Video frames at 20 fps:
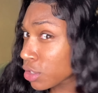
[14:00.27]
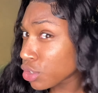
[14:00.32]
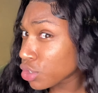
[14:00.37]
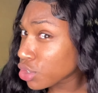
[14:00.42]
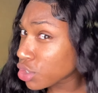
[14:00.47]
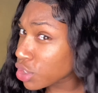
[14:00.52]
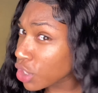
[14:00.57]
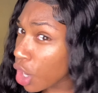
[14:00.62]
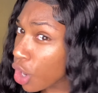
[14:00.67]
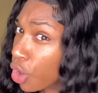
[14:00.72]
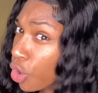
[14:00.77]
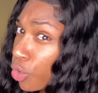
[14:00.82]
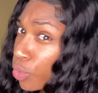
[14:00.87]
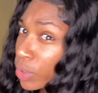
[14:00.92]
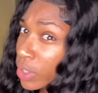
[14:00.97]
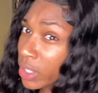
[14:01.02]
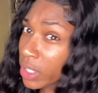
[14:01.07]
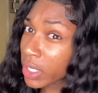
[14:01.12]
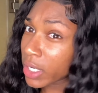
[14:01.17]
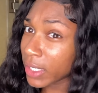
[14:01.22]
so
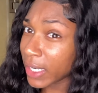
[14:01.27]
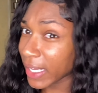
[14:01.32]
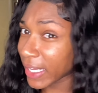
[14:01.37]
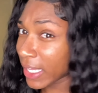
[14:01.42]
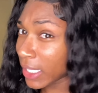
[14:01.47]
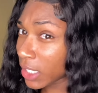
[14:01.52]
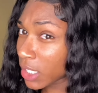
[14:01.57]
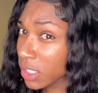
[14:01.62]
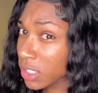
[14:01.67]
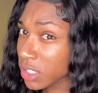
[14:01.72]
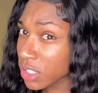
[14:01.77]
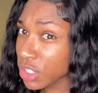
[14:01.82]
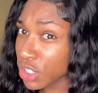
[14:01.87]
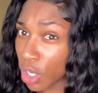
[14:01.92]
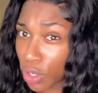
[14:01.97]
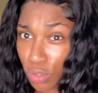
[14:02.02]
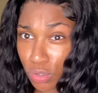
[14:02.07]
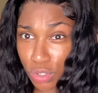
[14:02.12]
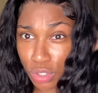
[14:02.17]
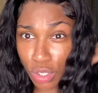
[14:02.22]
good. Like, it looks
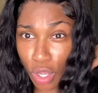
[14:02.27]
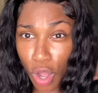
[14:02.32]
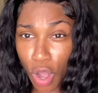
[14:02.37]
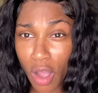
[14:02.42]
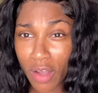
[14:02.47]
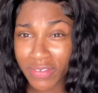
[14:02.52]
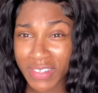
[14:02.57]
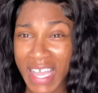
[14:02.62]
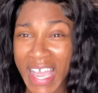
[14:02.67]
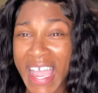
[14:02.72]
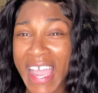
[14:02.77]
so soft.